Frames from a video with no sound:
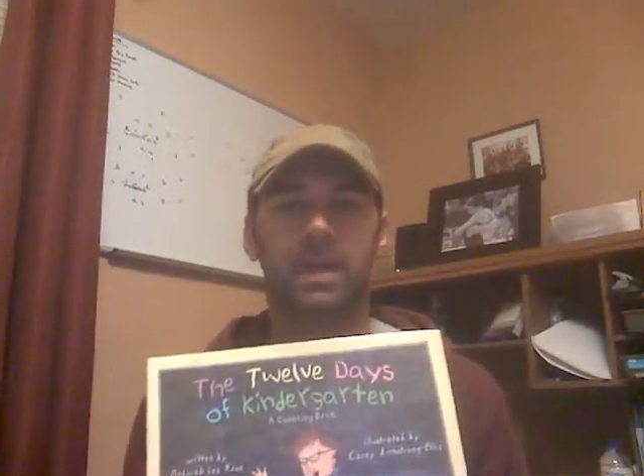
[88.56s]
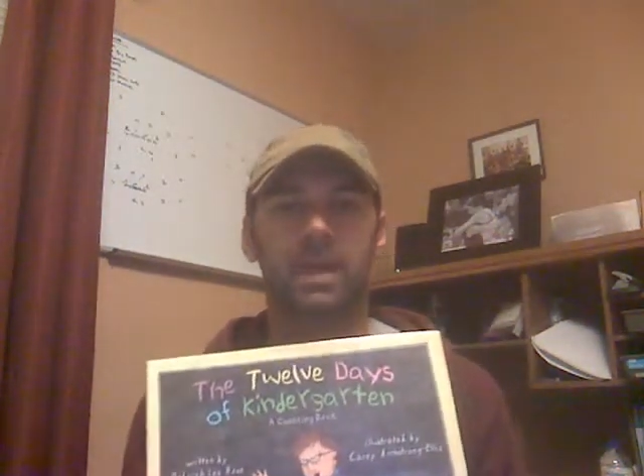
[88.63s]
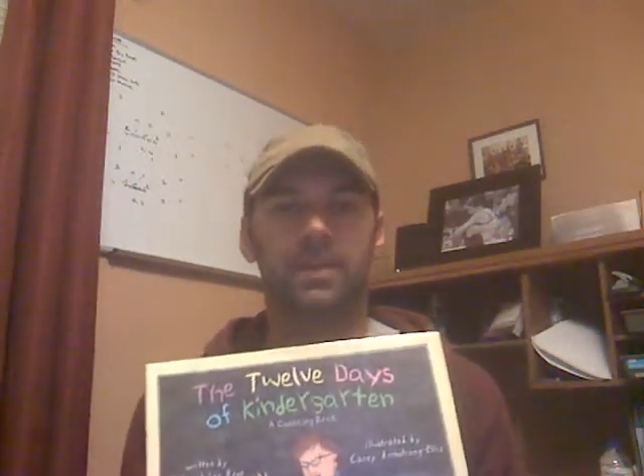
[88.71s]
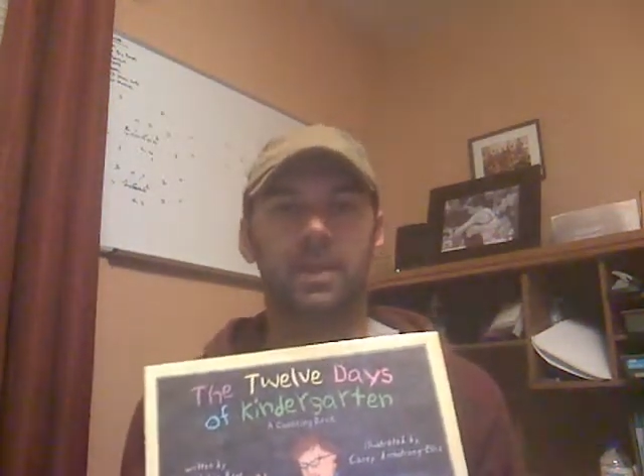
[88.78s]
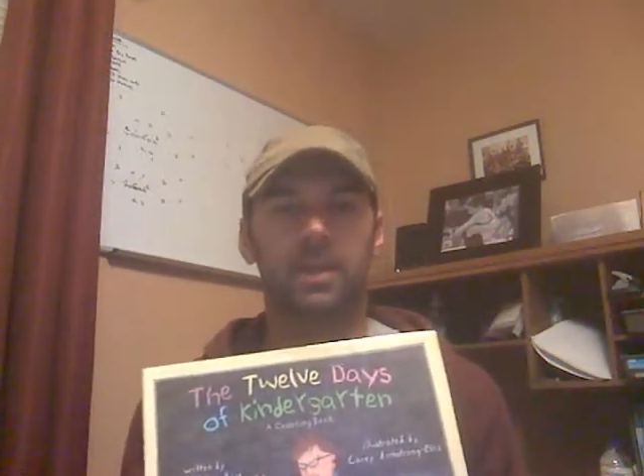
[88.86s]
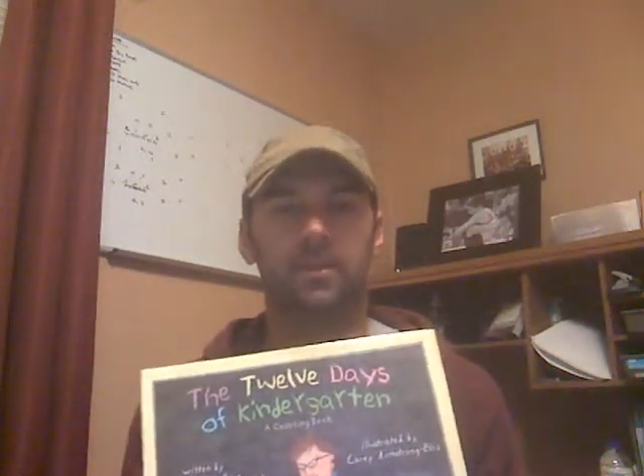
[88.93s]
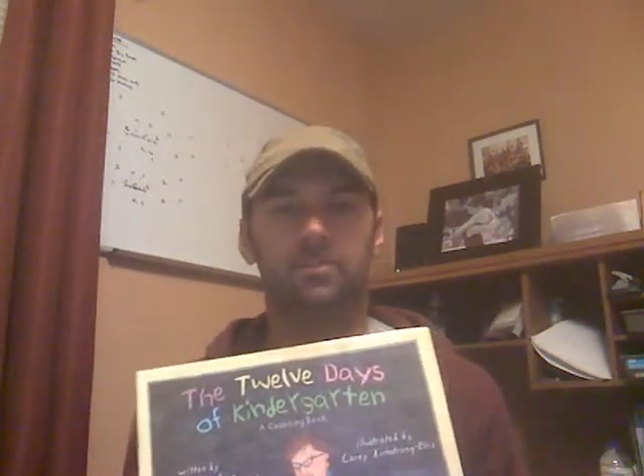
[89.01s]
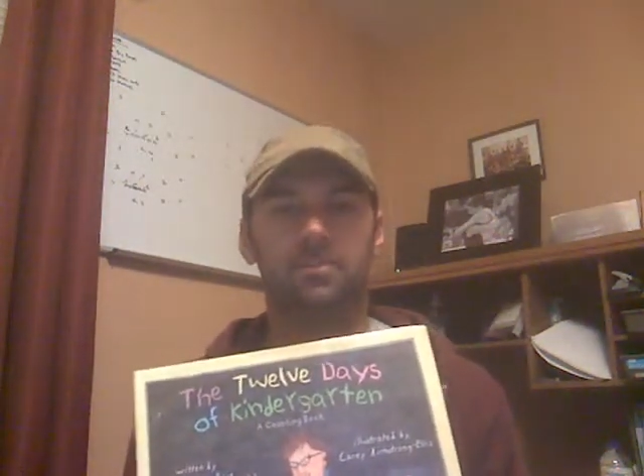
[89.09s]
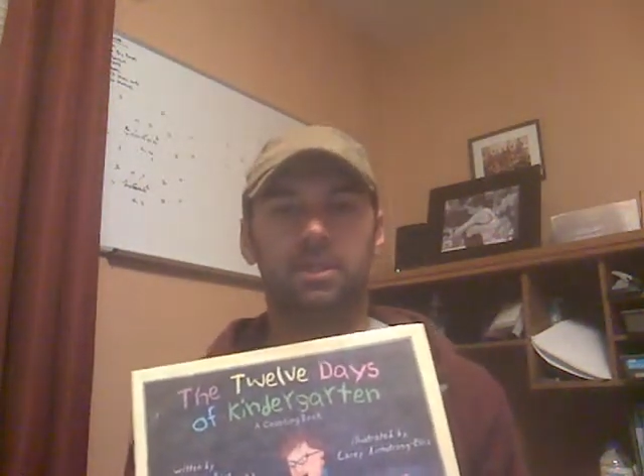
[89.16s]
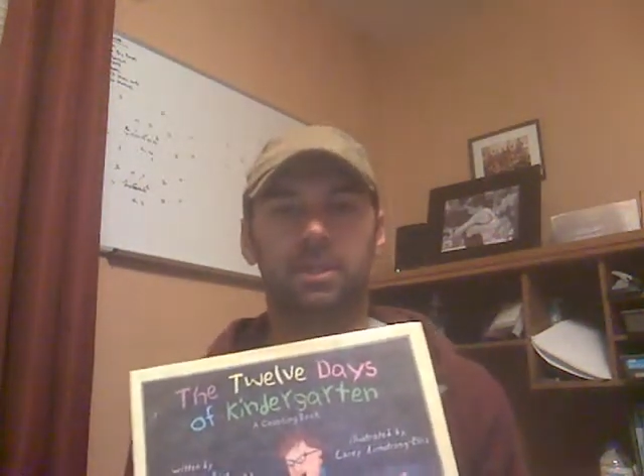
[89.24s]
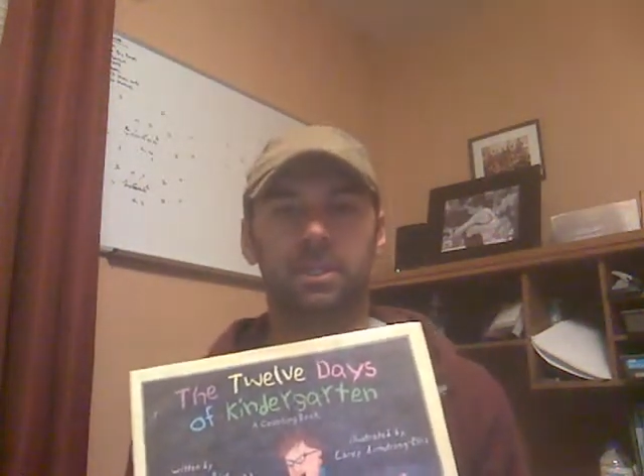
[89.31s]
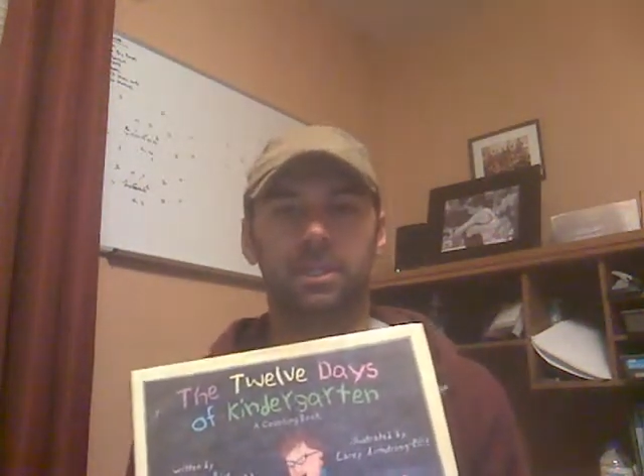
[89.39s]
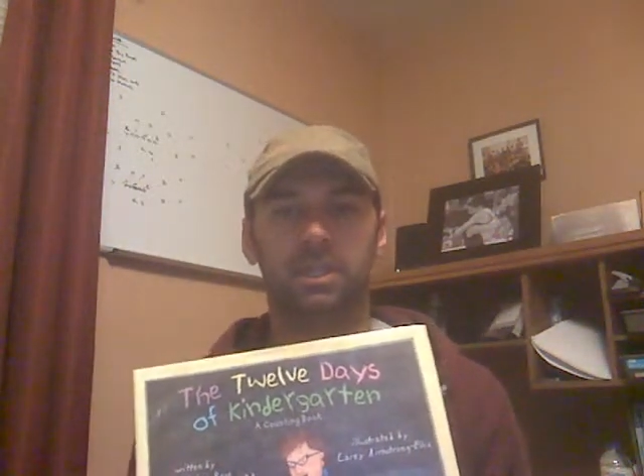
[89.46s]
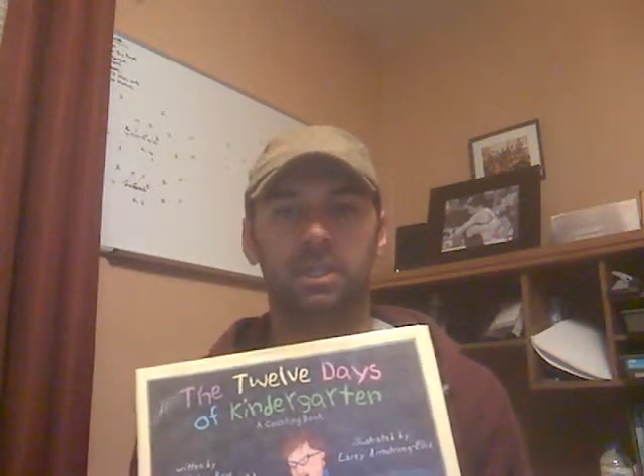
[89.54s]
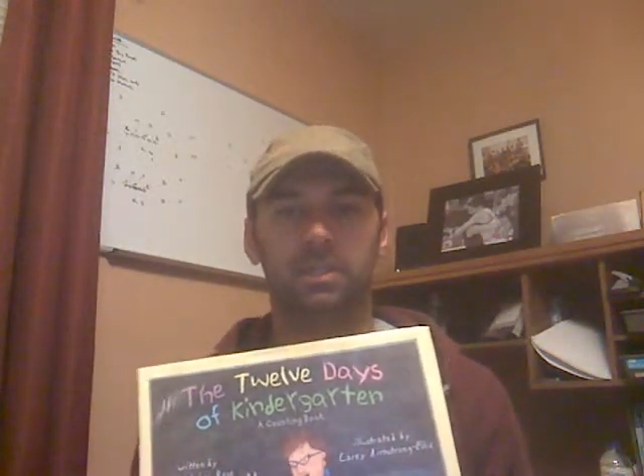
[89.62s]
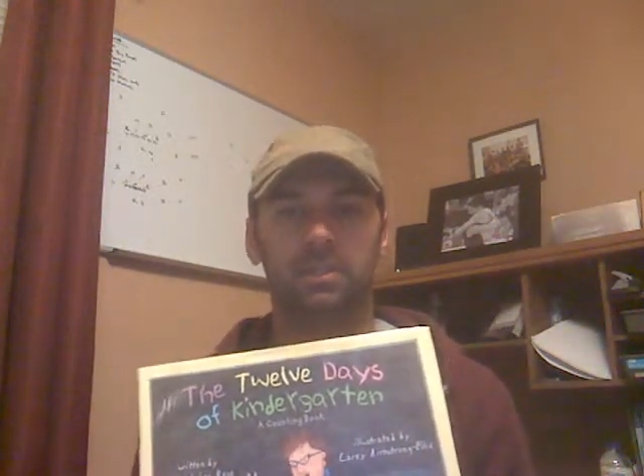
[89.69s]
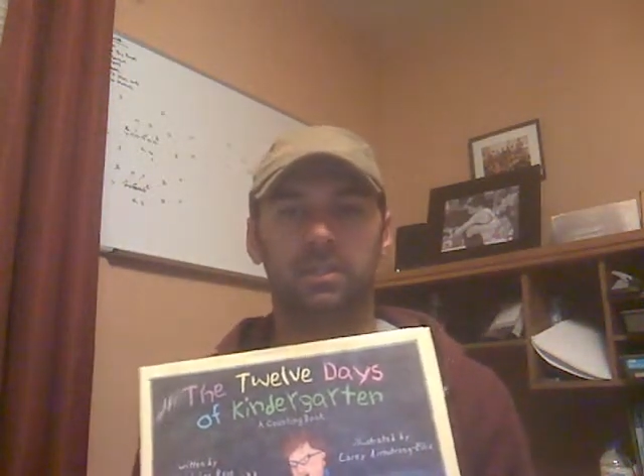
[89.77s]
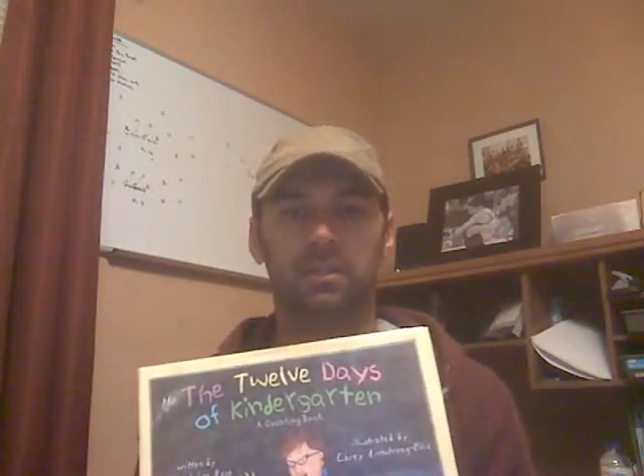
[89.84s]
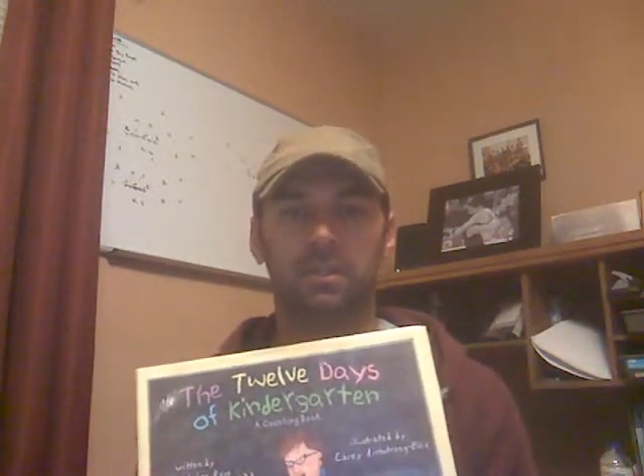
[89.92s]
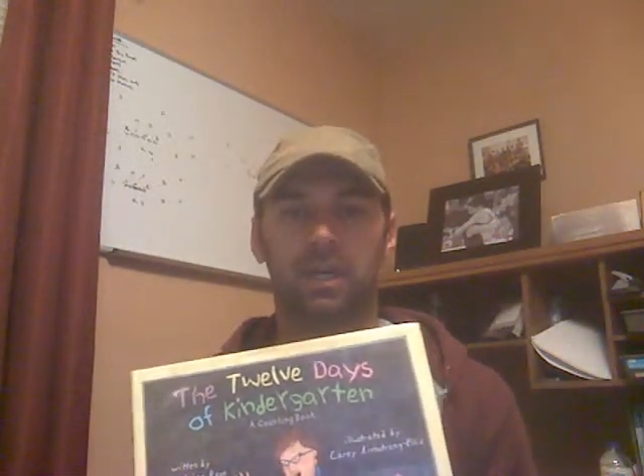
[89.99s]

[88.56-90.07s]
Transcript: I thought it would be good